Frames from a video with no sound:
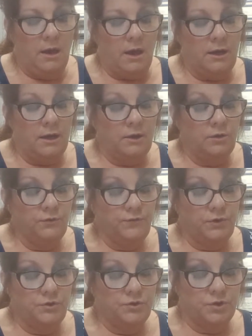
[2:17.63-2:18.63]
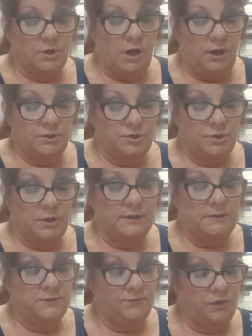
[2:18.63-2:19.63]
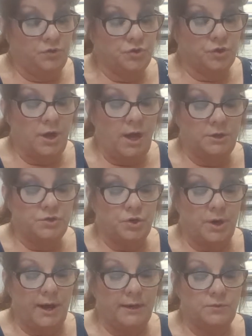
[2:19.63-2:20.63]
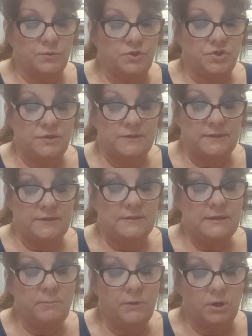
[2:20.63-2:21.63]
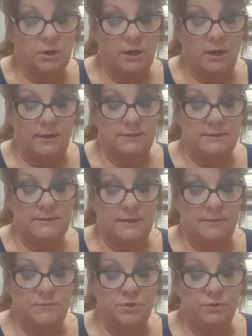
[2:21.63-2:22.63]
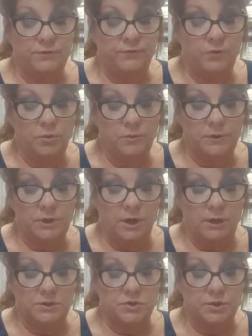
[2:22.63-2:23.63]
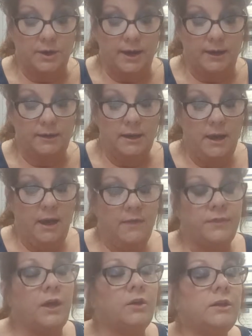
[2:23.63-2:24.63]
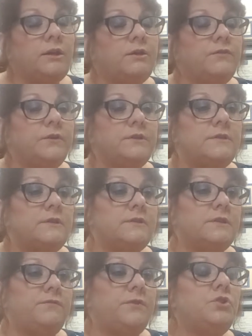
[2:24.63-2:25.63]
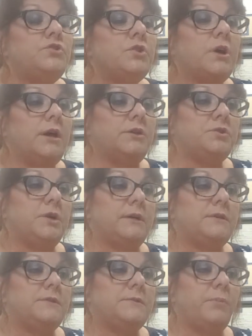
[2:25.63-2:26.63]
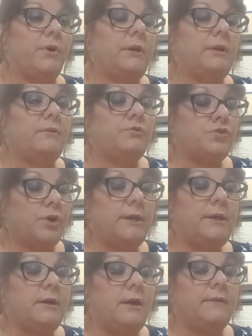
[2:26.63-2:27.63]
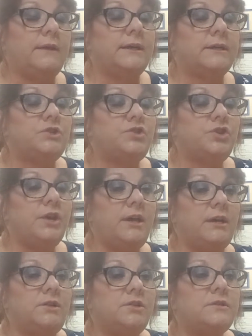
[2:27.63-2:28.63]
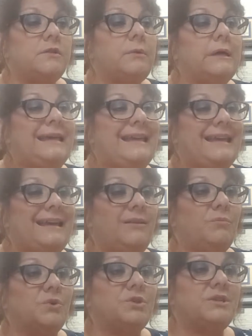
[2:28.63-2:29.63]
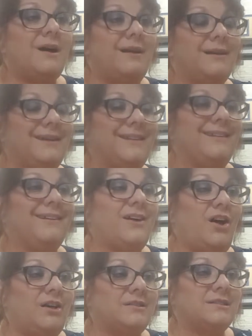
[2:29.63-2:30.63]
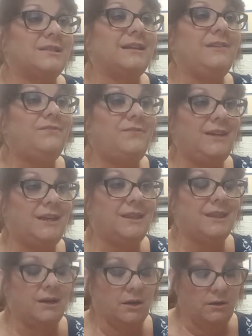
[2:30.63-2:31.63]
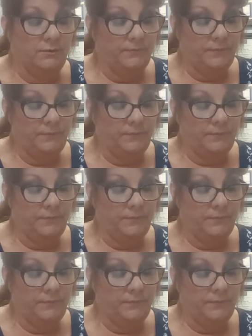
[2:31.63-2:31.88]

Another future contract, which is a similar concept to a forward contract. The only difference is a future contract is traded on the exchange. So again, we're talking a costly fee there.